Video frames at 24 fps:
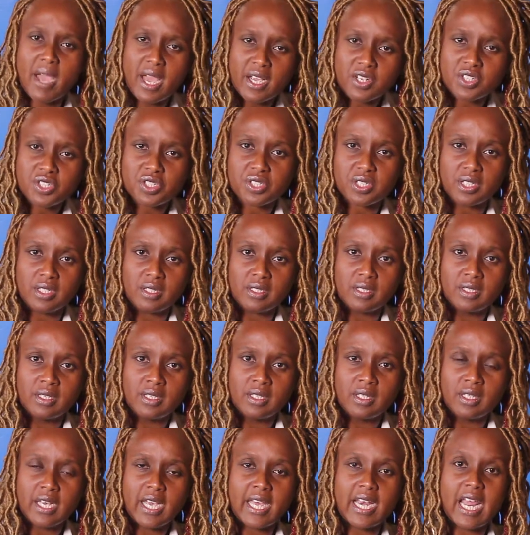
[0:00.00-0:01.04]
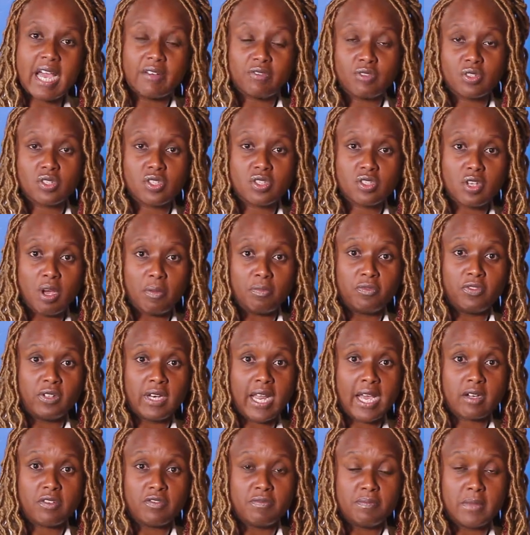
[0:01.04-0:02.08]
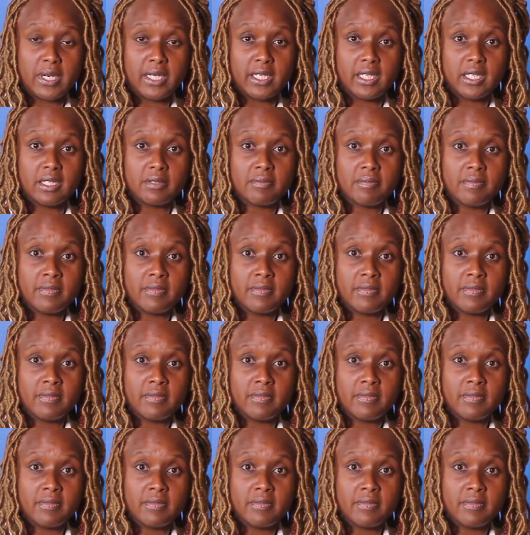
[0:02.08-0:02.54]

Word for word: passion and have to stop for lack of money.